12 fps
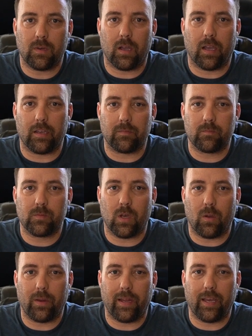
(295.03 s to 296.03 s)
Okay, so
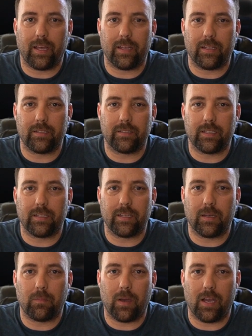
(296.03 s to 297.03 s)
I went ahead and did the
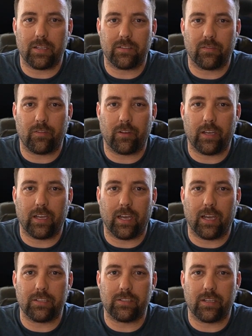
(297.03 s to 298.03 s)
unboxing for you
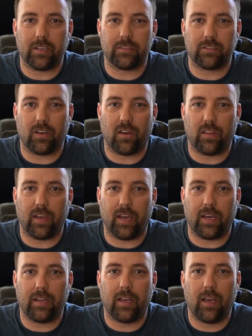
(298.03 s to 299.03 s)
guys. You guys saw
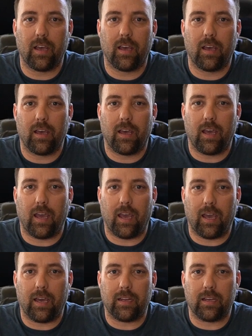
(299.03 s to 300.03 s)
that.
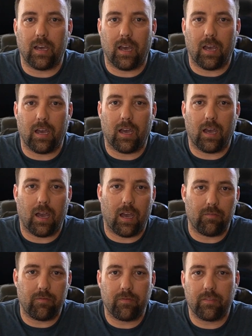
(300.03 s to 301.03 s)
And
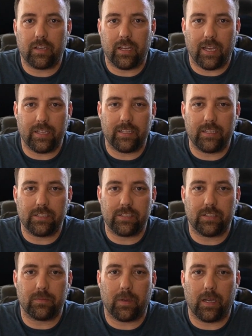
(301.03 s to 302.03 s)
I've connected these
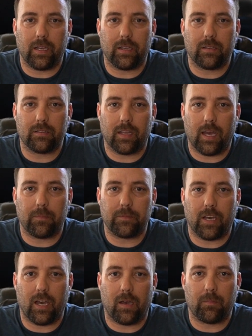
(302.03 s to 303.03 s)
to my
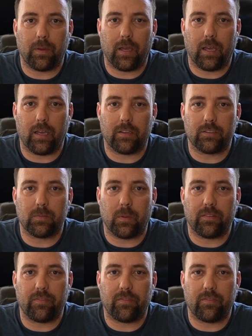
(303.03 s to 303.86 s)
laptop and to my